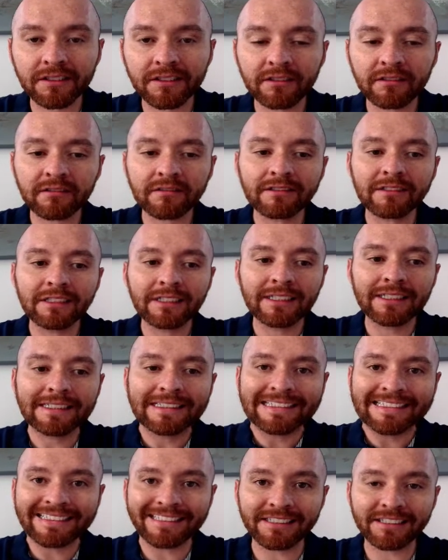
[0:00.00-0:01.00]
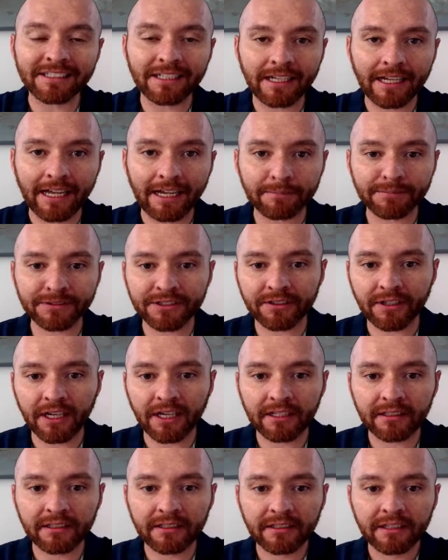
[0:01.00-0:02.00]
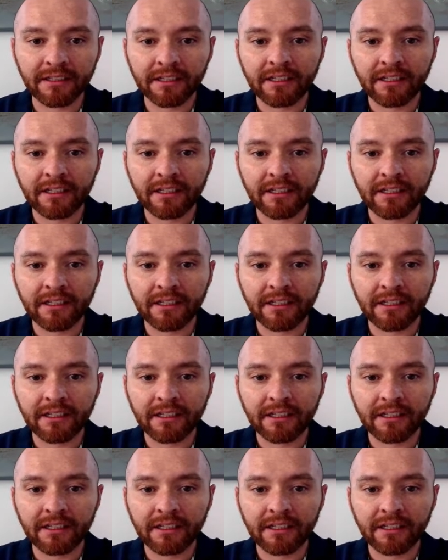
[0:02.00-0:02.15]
to is the abstract.